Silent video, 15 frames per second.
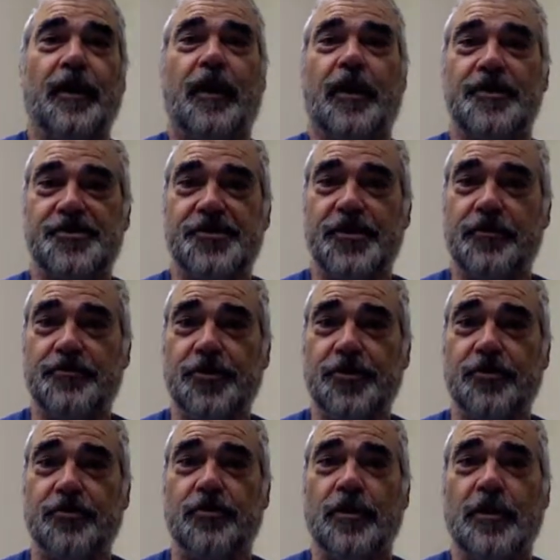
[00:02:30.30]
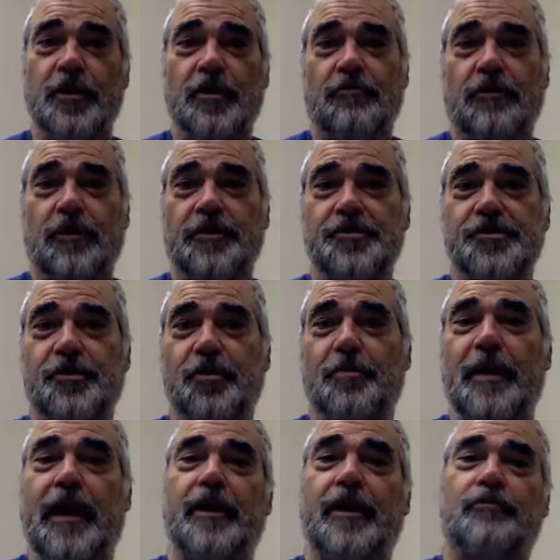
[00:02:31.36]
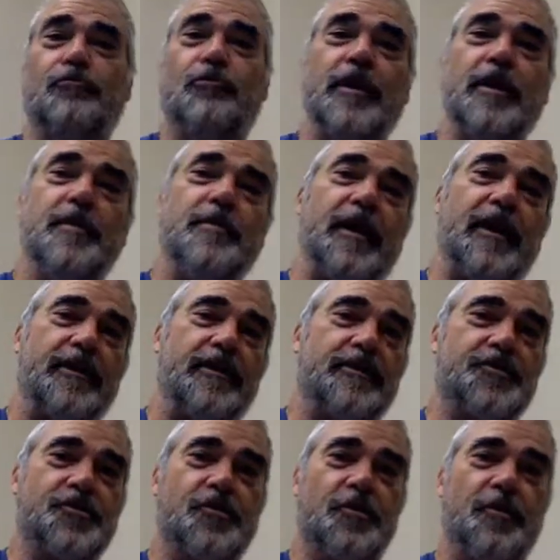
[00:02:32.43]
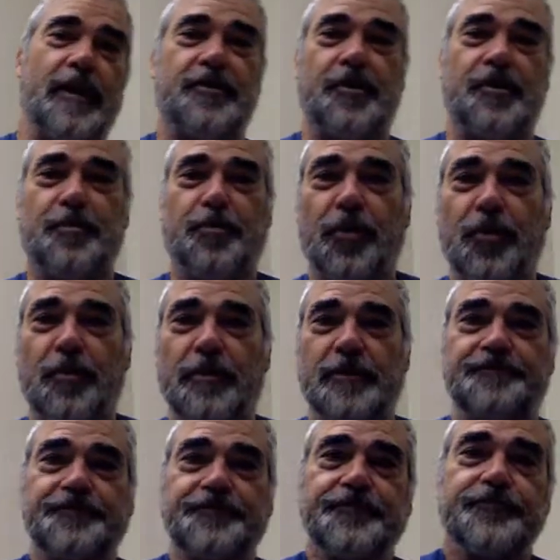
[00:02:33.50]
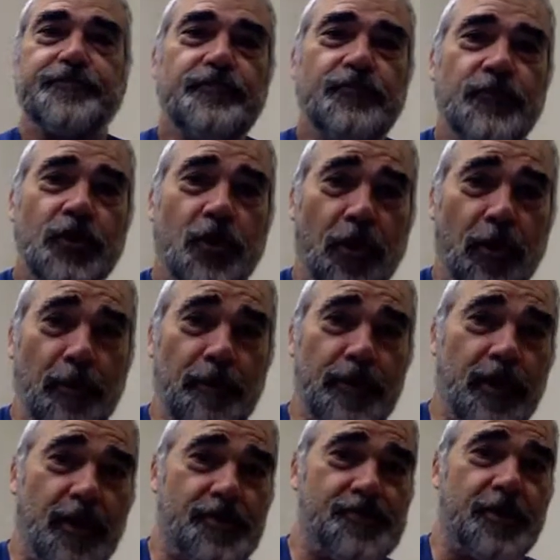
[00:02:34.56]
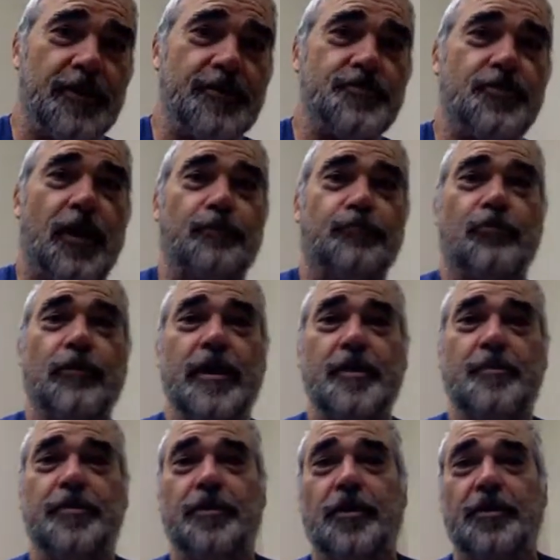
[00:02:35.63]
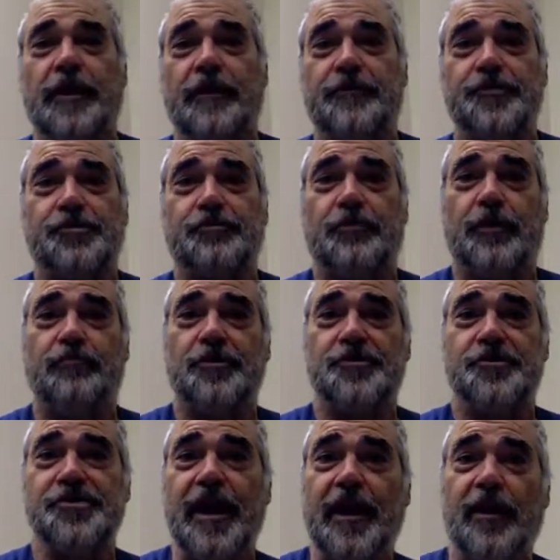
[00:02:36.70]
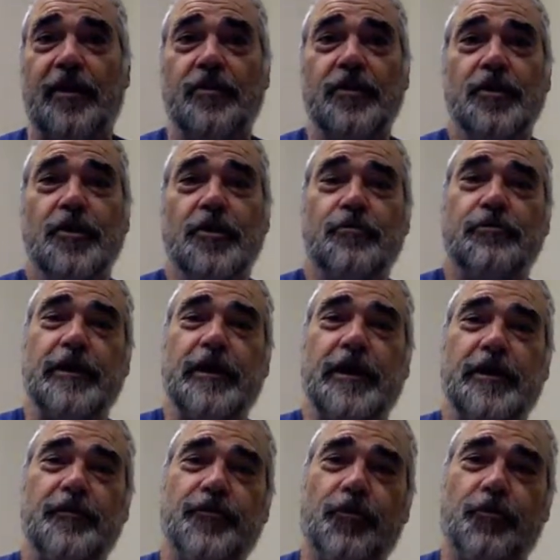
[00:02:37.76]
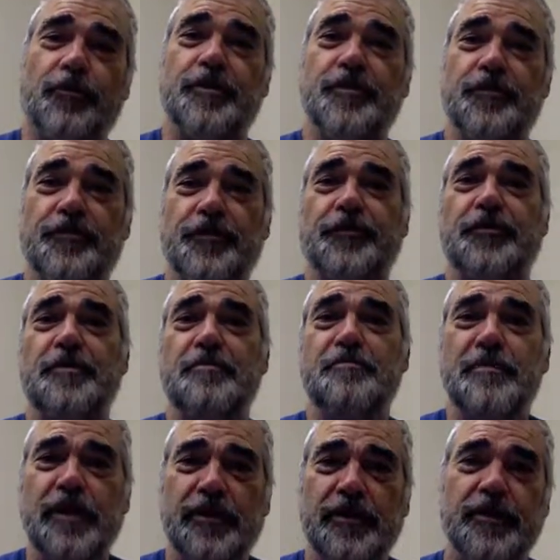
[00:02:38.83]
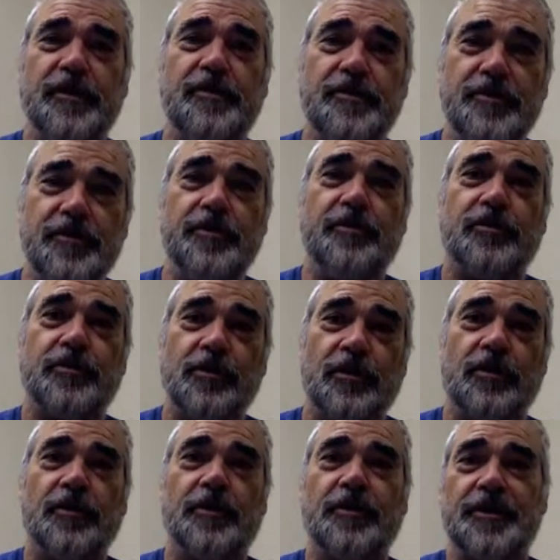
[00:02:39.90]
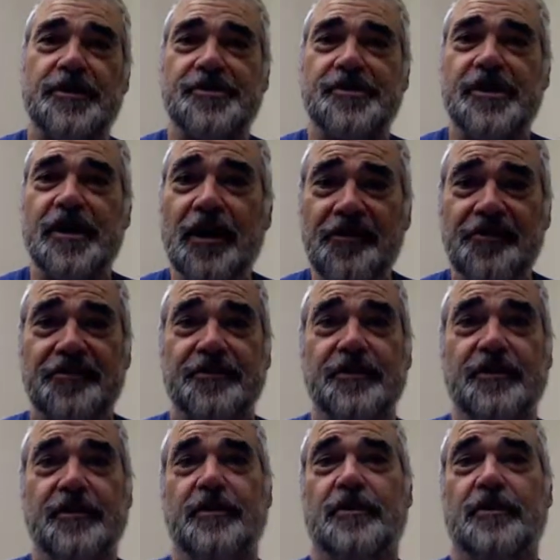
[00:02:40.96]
High CO2. Well, let's go back, way back. Let's go back to the Permian. Carbon dioxide dropped way below levels to what it was now. We had a 40 to 50 million year long glaciation.